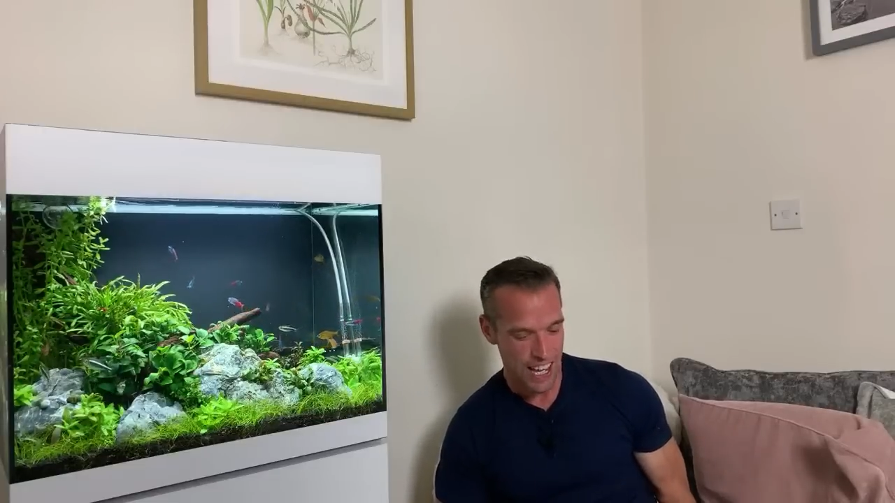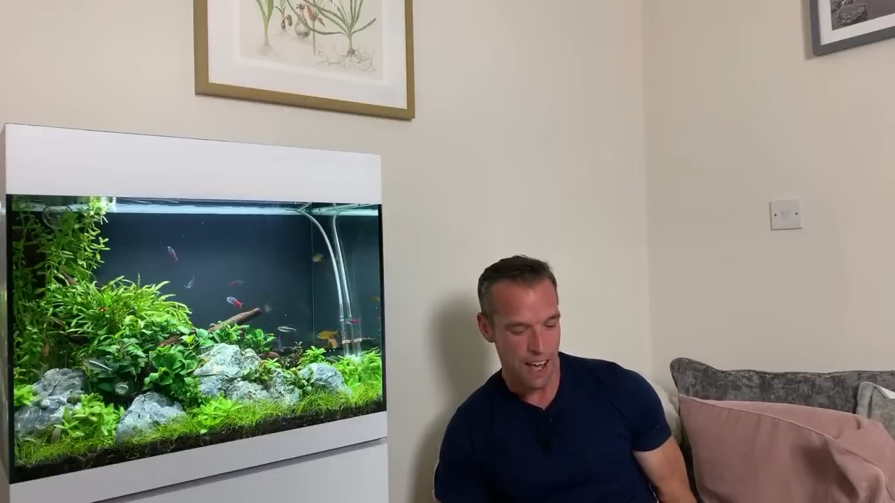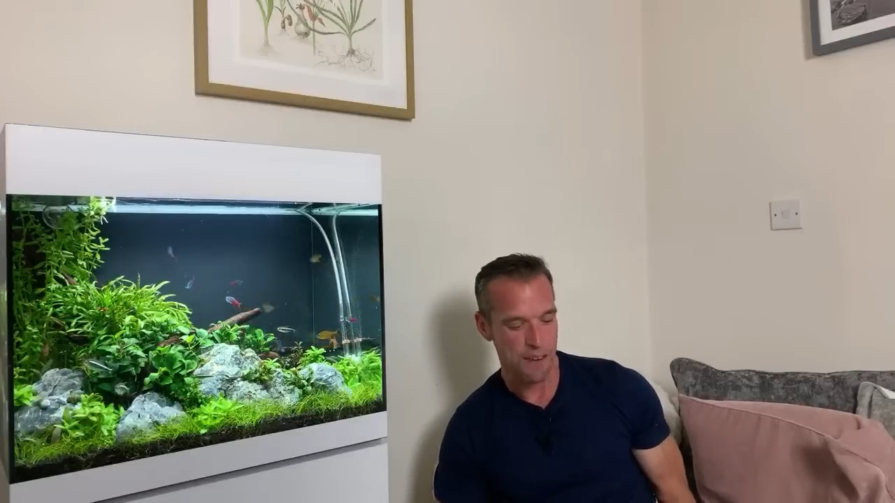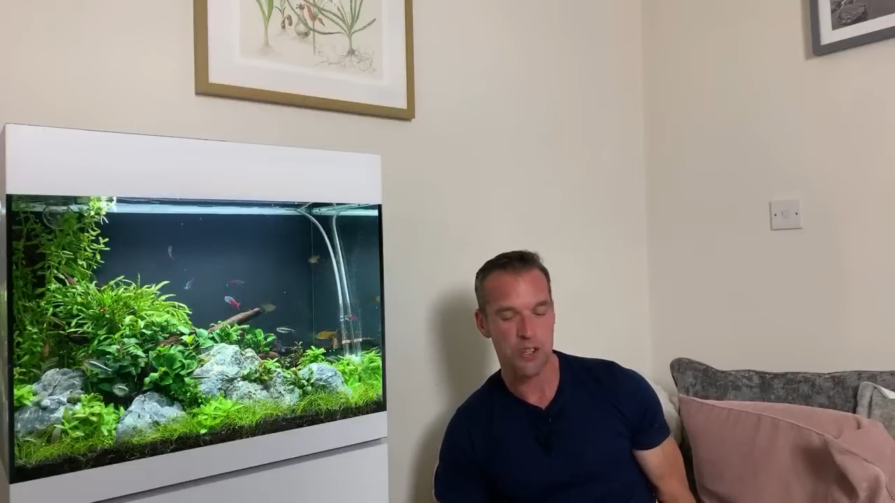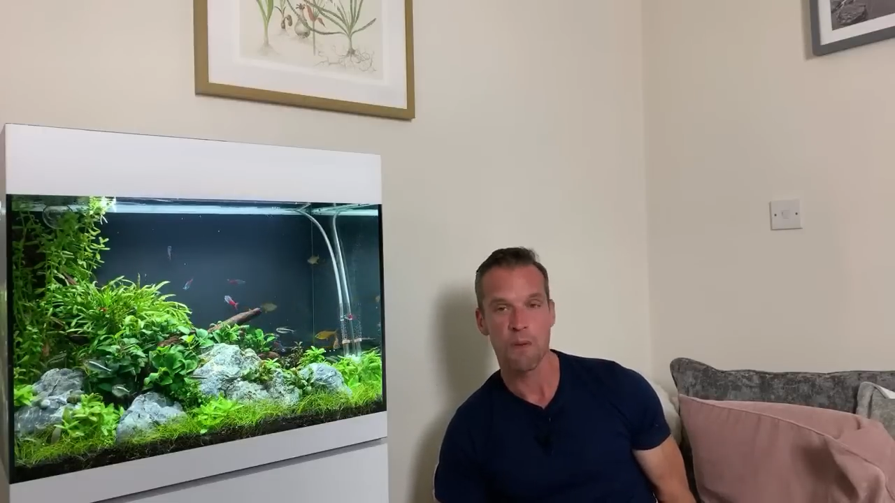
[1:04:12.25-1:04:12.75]

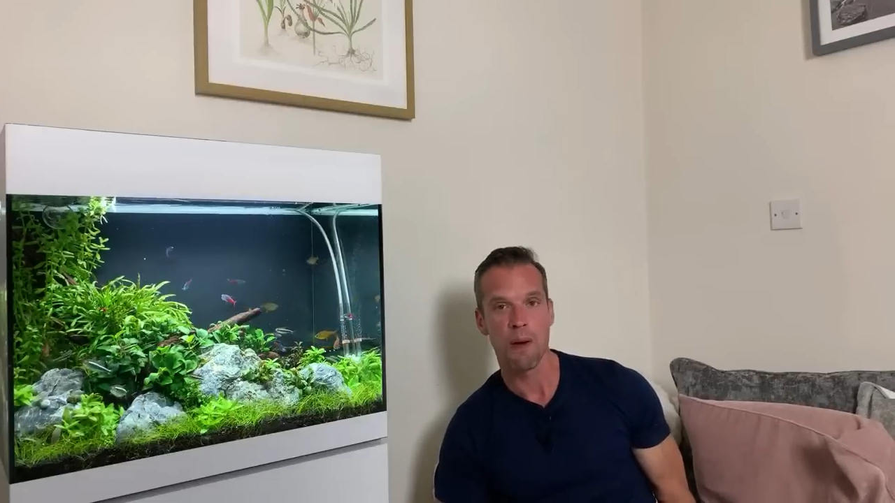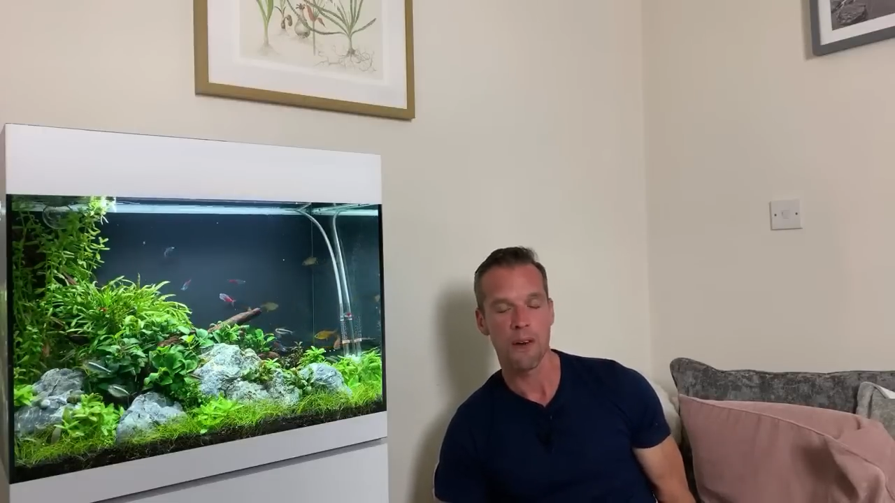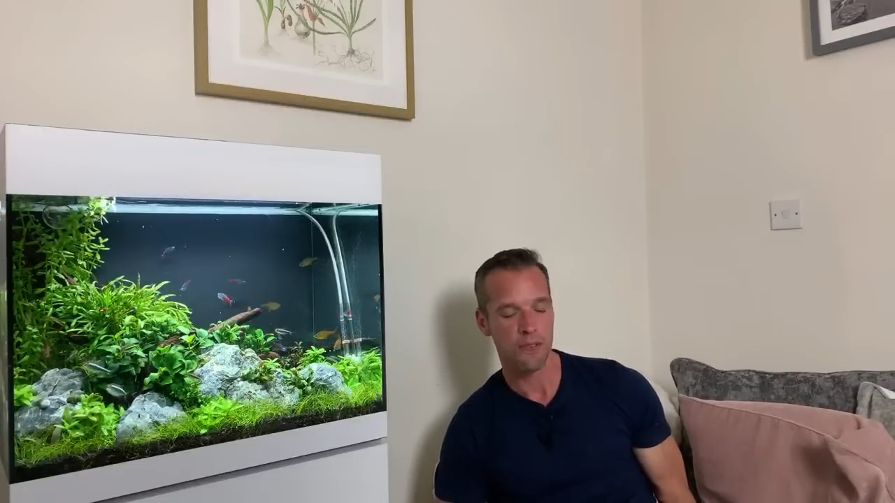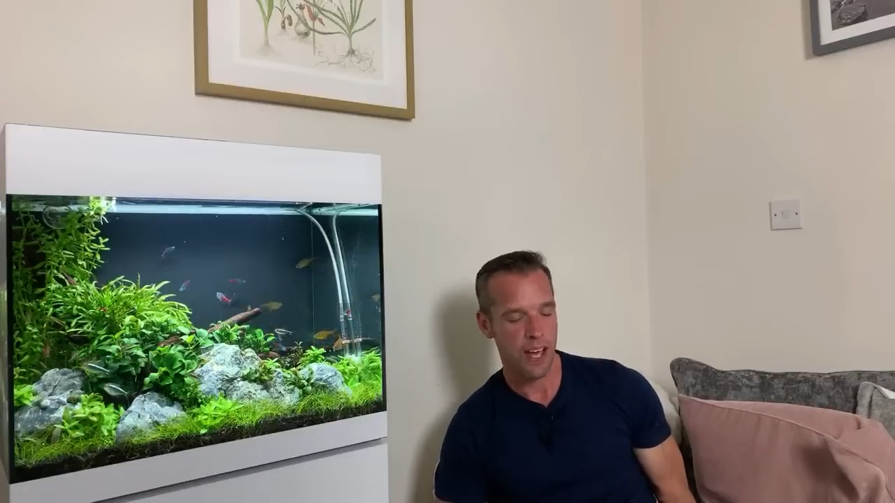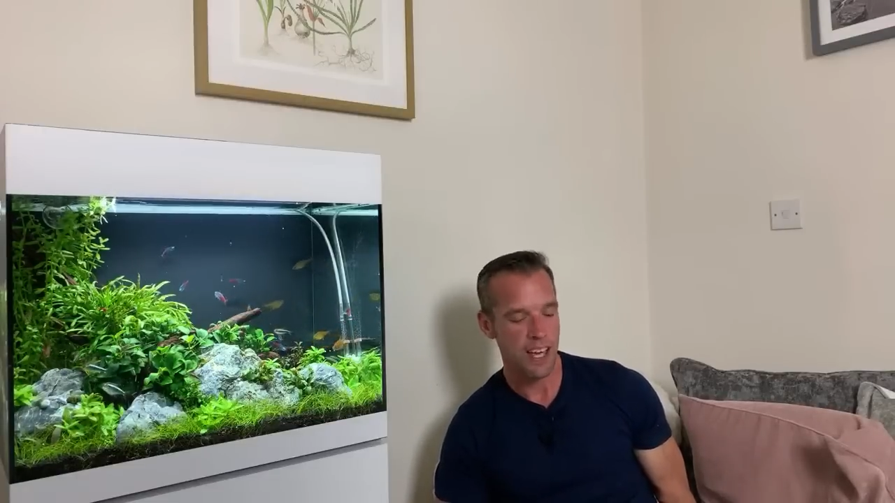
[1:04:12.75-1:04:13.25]
if it's your
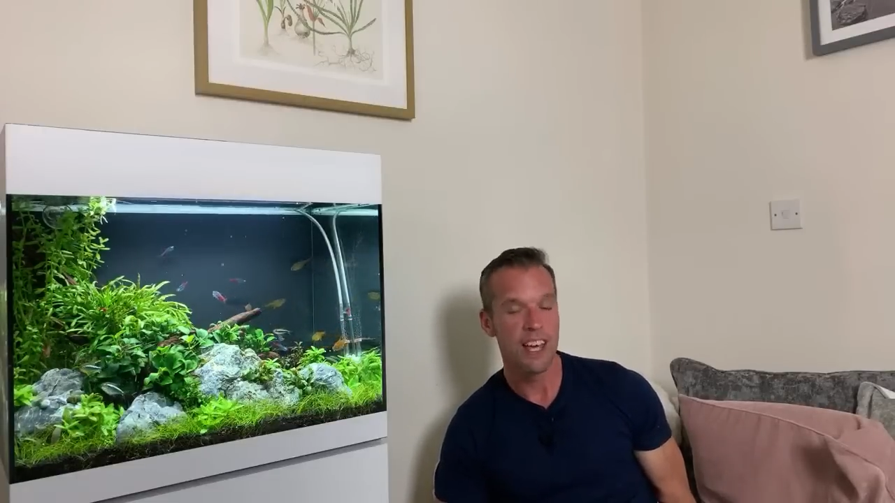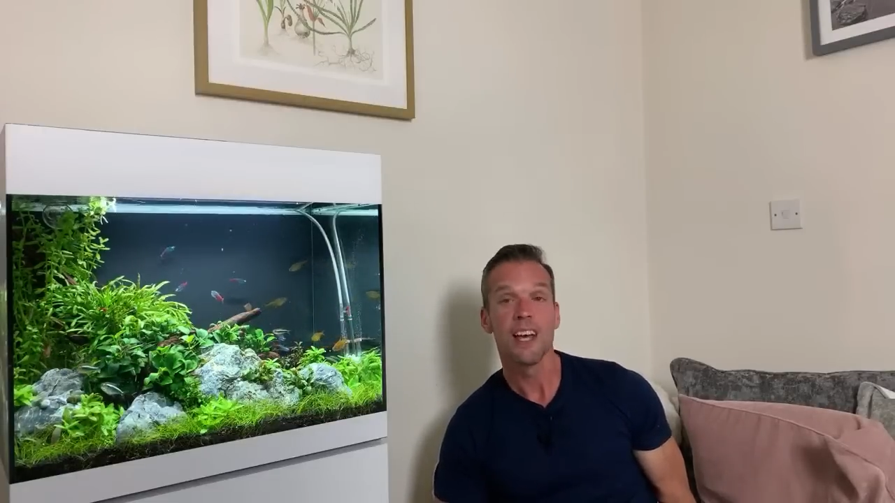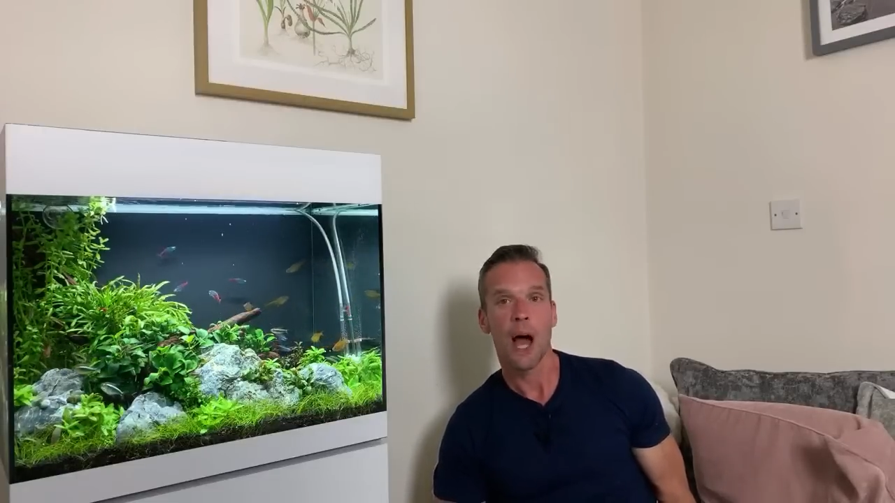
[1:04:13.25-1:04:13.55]
birthday,